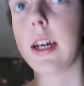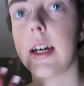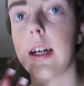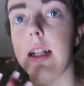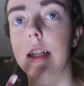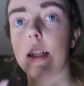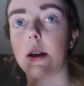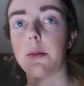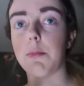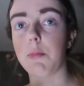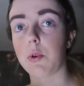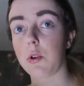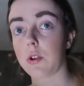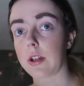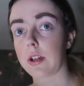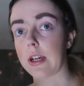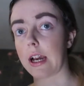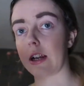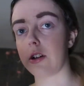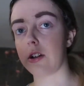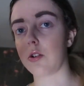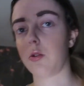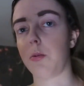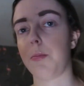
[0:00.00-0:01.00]
and then put the
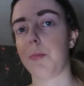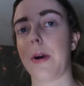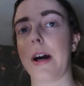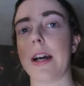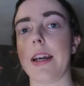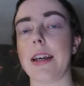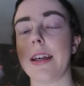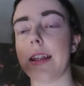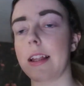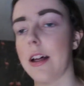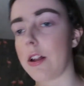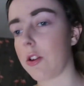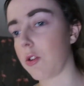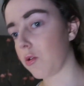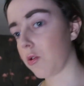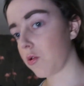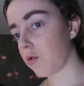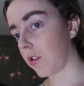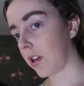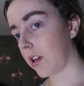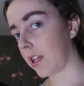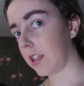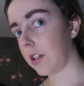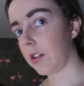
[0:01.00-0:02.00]
candle by it, that looks
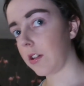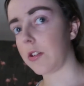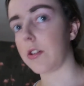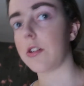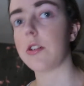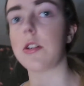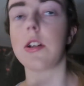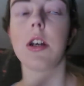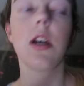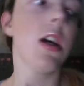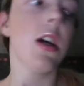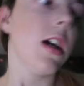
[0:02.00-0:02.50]
really good.